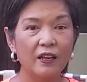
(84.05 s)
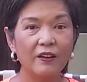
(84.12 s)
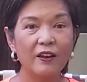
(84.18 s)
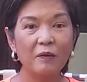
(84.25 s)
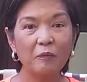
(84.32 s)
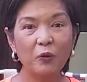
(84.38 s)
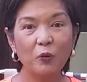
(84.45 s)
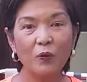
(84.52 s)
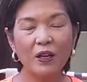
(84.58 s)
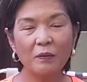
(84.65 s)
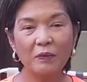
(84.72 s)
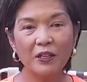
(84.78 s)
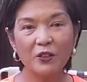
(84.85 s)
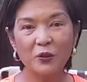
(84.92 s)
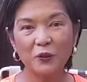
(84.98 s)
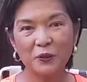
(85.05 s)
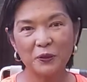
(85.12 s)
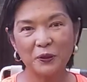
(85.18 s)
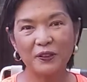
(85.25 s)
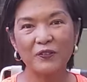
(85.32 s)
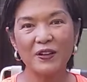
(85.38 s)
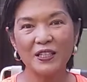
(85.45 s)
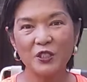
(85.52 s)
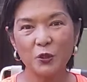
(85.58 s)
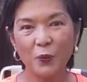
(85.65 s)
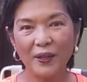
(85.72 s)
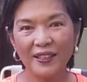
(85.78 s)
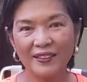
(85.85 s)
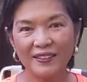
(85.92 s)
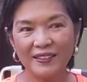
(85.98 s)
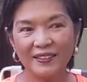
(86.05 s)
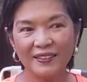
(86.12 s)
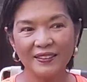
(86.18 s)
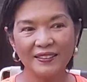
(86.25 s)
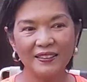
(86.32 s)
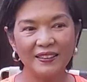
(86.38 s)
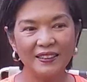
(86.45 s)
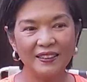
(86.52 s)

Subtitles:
Number one, my daughter graduated